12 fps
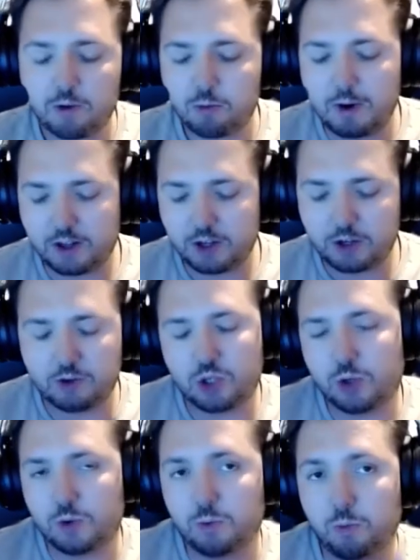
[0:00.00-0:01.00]
whether you
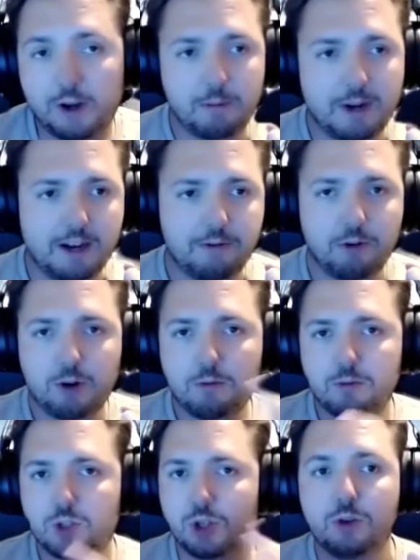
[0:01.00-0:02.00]
choose one
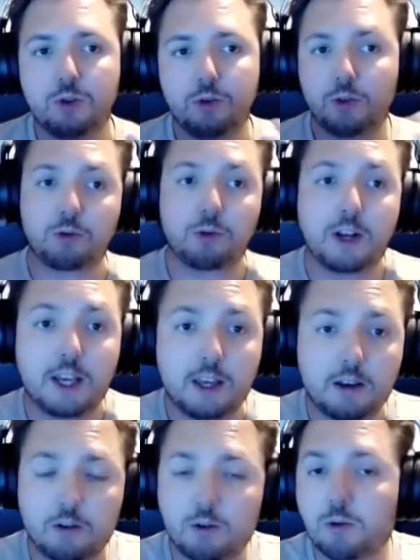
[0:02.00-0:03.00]
platform, 2, 3,
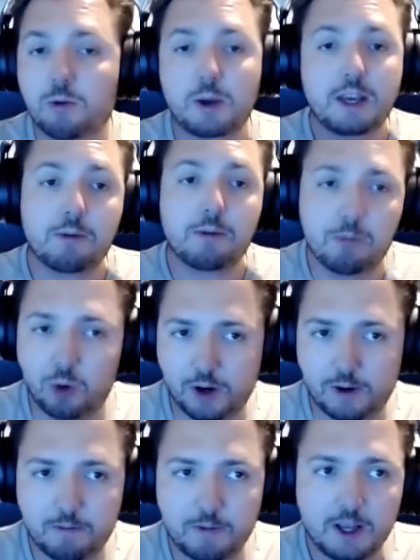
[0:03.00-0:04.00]
or even
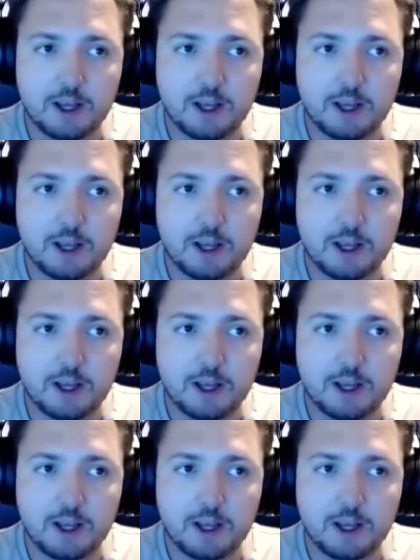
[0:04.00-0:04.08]
more.